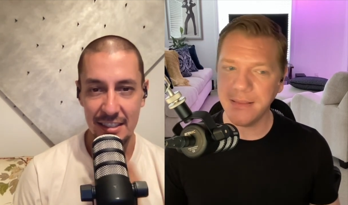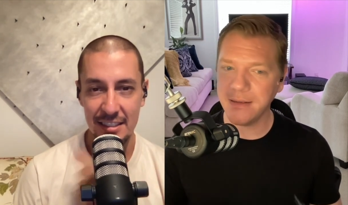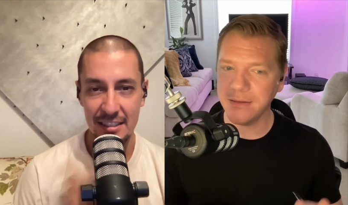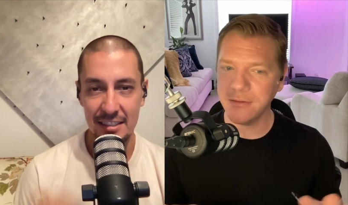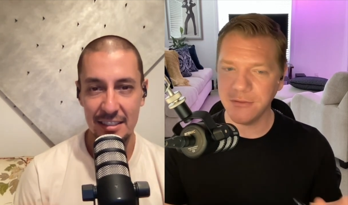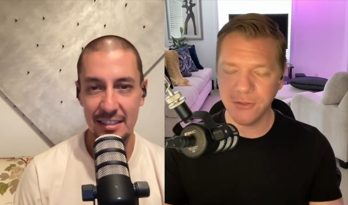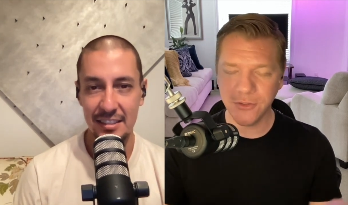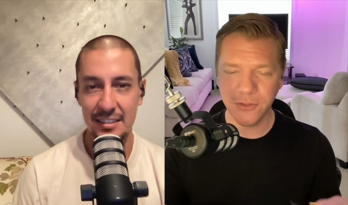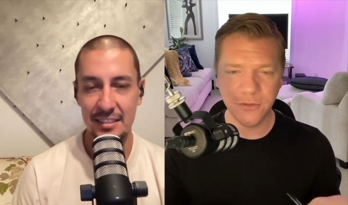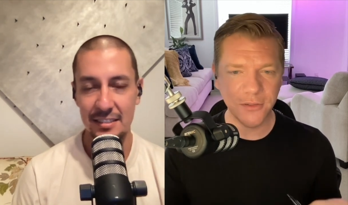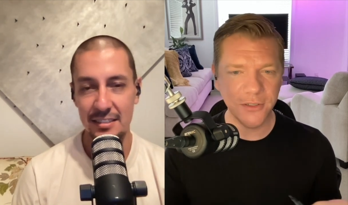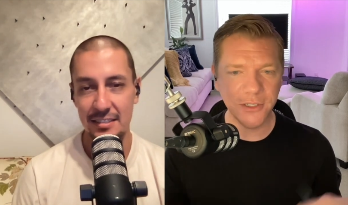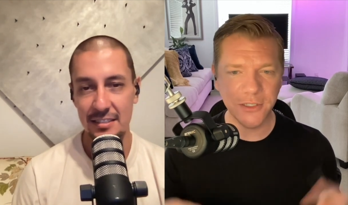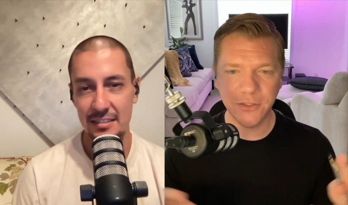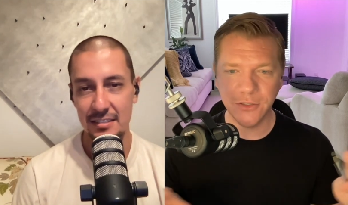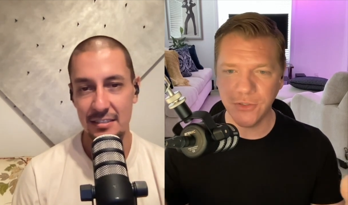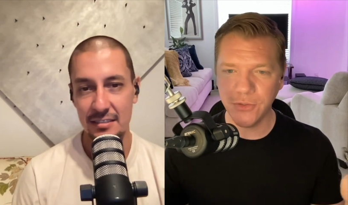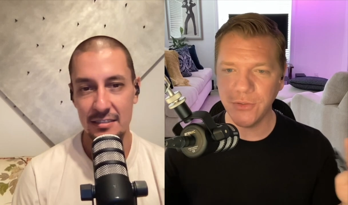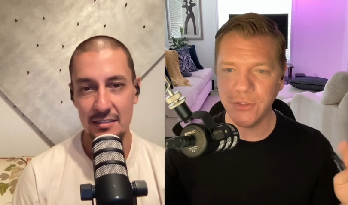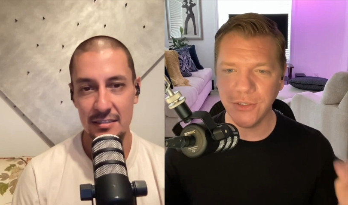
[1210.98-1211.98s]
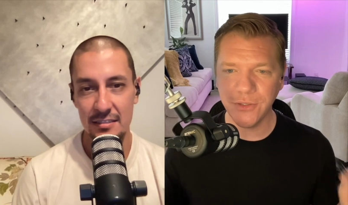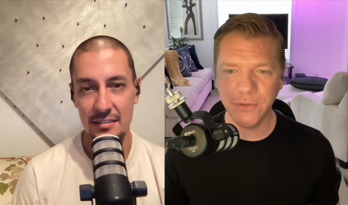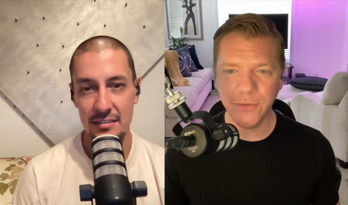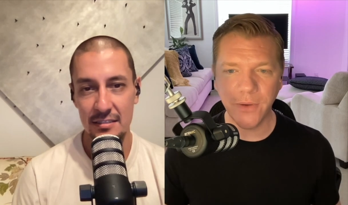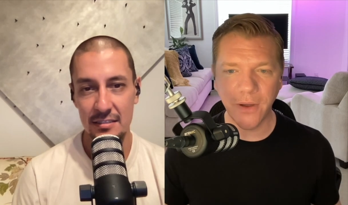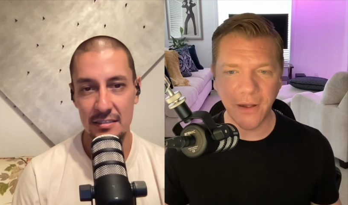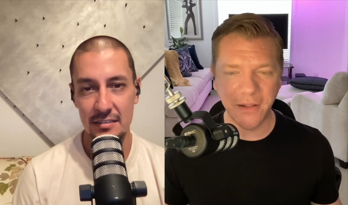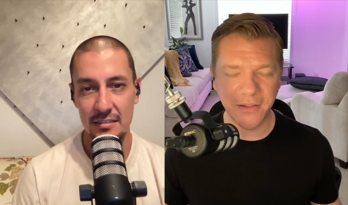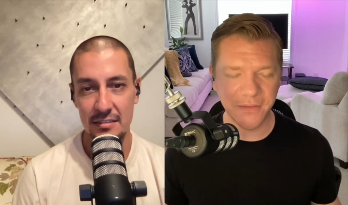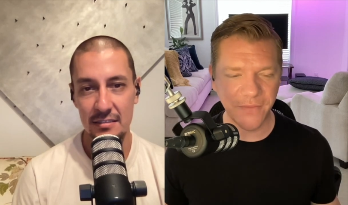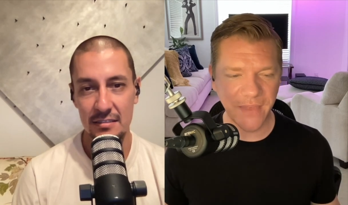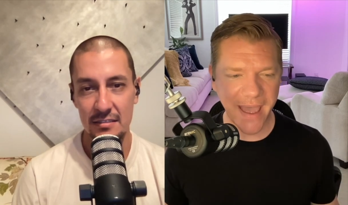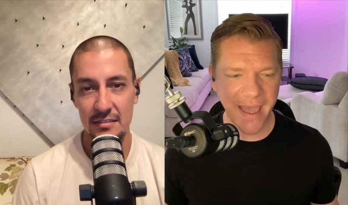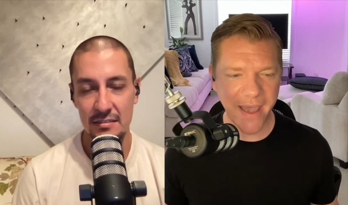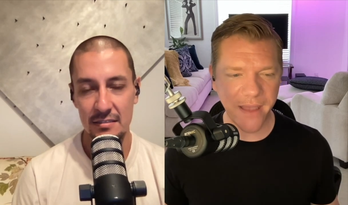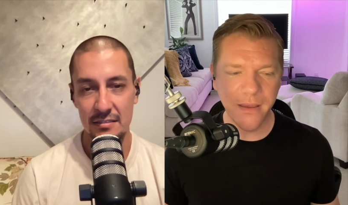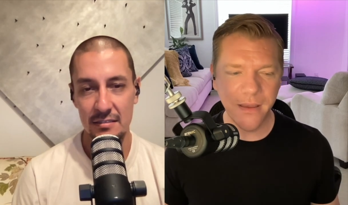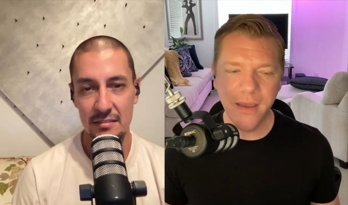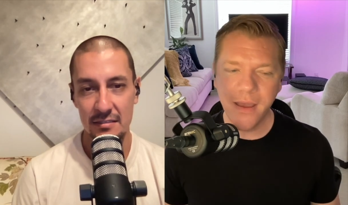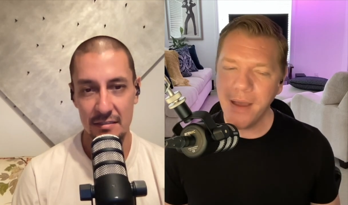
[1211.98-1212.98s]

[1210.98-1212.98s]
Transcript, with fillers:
Speaker 1: that good, do you, all of that.